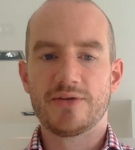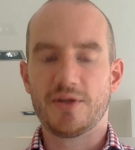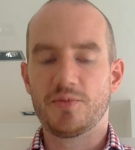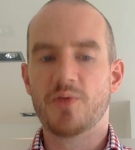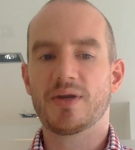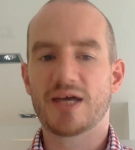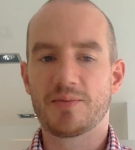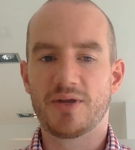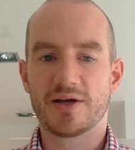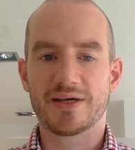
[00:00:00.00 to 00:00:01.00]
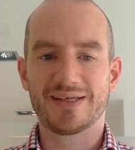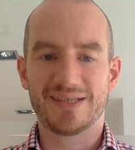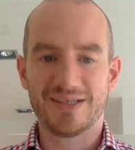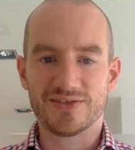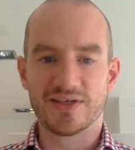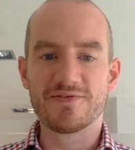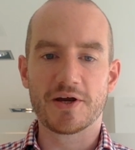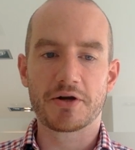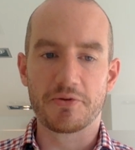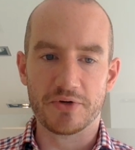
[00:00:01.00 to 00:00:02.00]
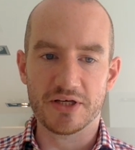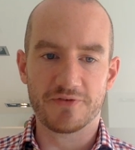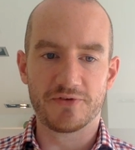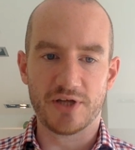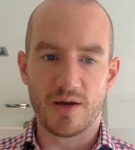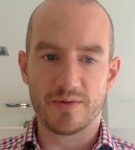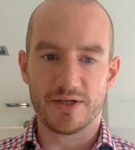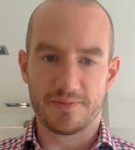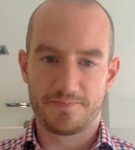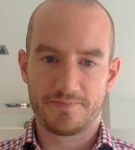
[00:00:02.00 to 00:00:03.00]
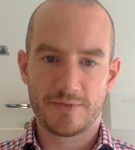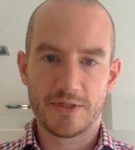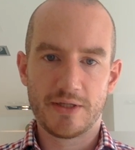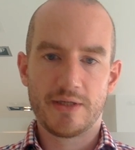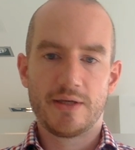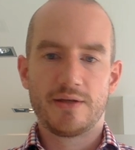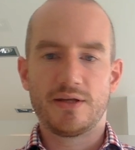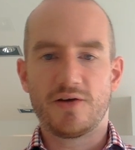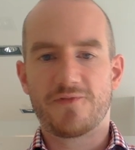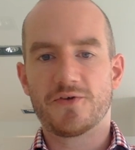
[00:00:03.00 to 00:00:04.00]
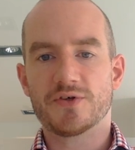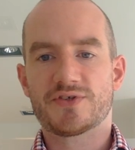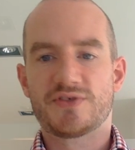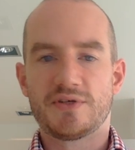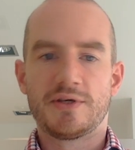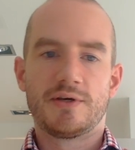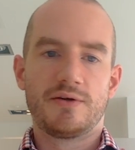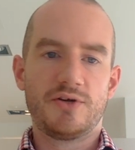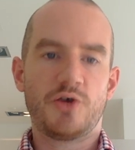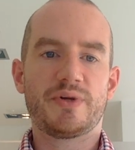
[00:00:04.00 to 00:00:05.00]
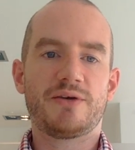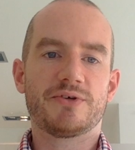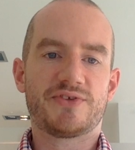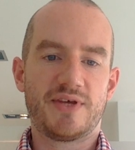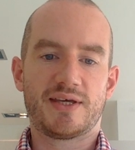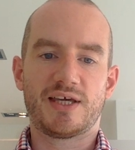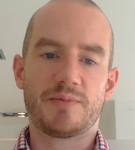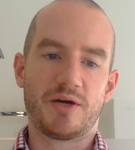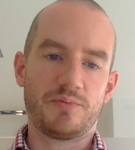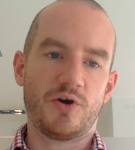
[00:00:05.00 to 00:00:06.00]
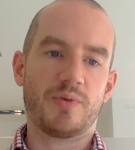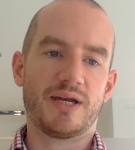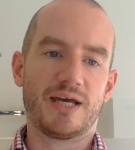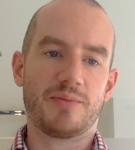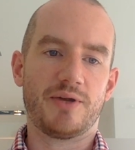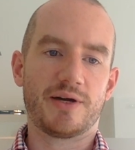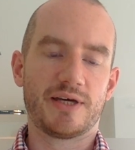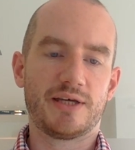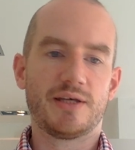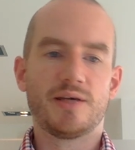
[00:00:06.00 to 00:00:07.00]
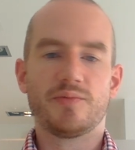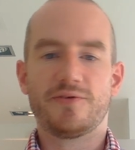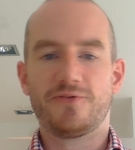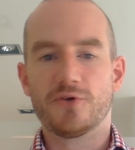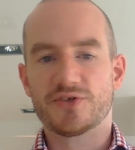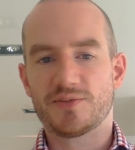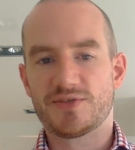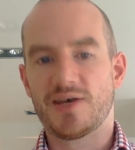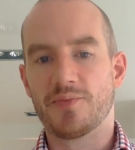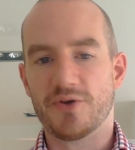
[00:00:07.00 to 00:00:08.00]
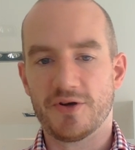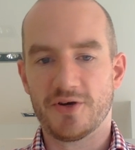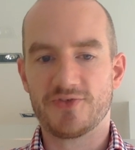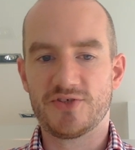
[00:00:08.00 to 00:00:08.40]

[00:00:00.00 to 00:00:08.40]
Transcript: that mobile ad blocking is a very real phenomenon. Now first, nobody was thinking about mobile ad blocking before September of